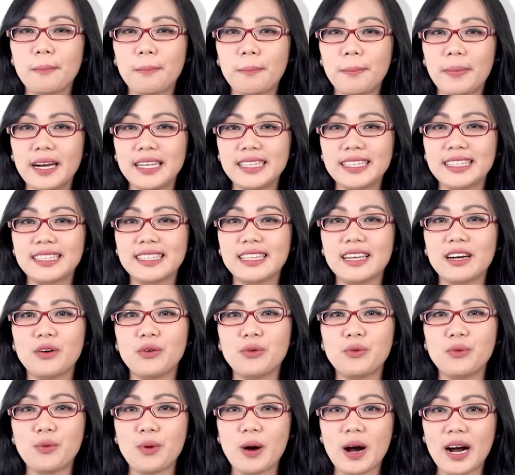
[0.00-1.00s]

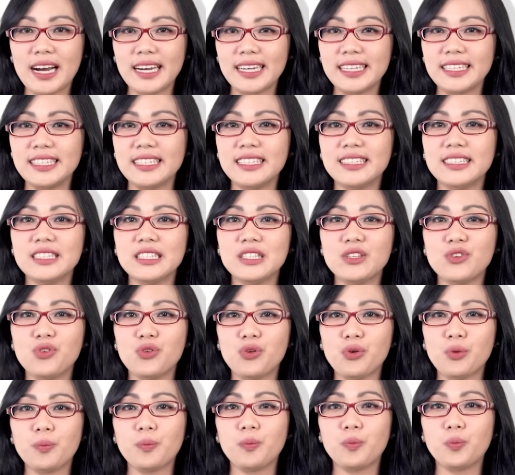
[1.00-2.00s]
Patawarin
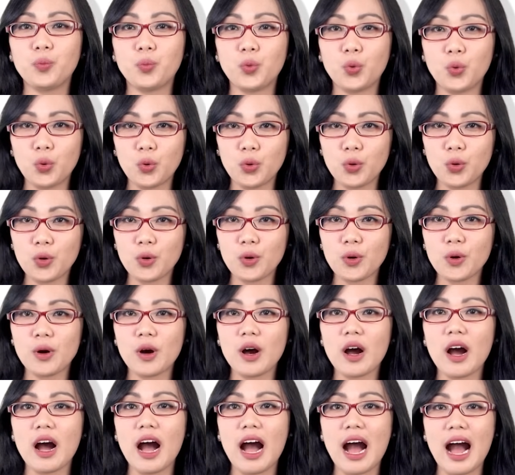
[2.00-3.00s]
niyo po
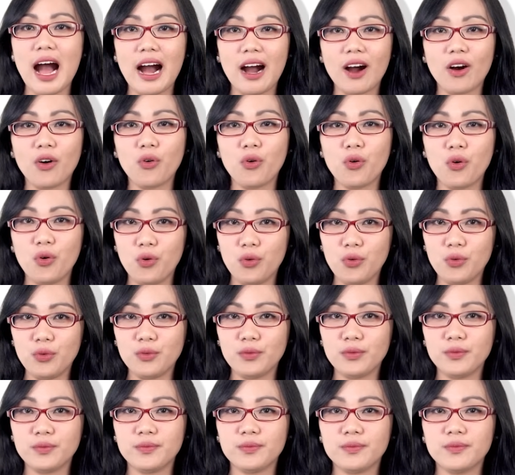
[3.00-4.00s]
ako.
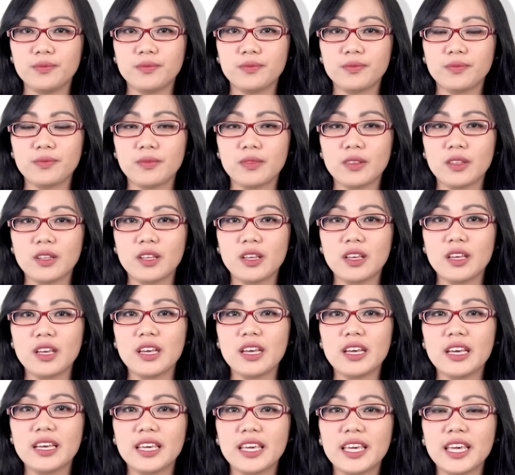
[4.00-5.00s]

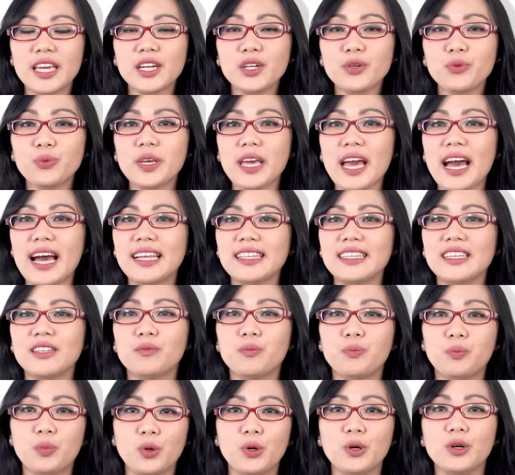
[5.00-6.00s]
Here we
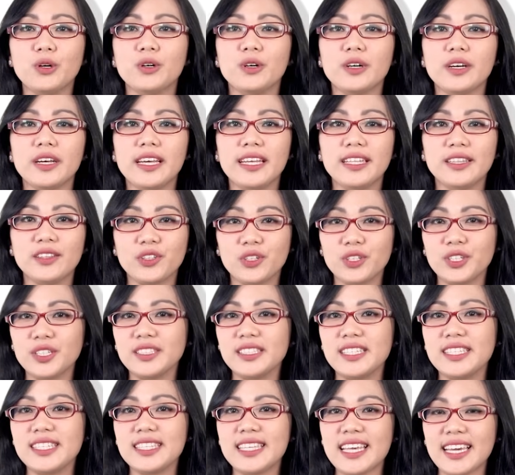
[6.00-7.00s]
added po and turned
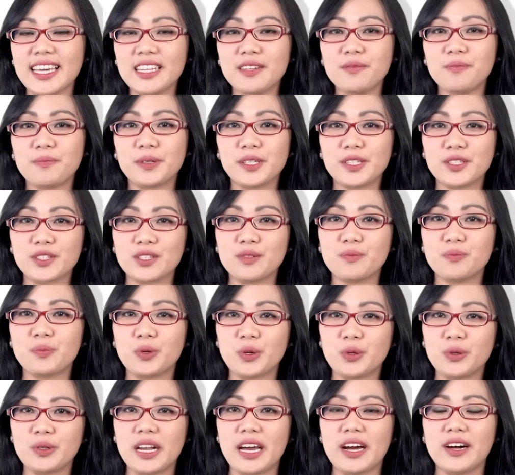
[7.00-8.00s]
the second person
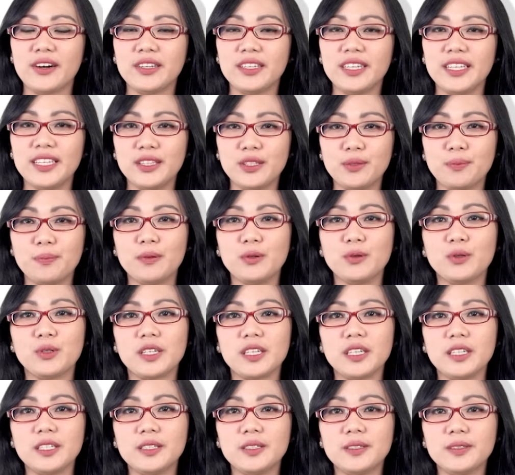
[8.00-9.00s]
pronoun into
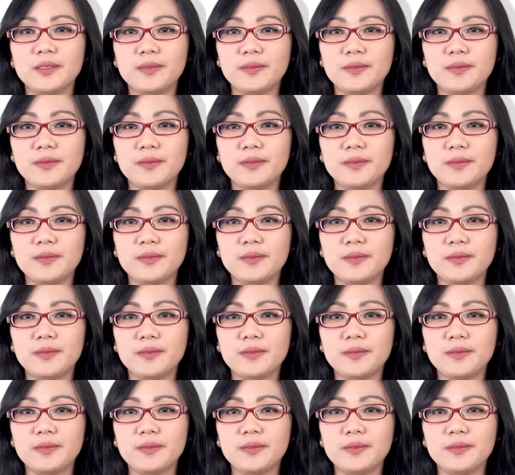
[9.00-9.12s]
plural.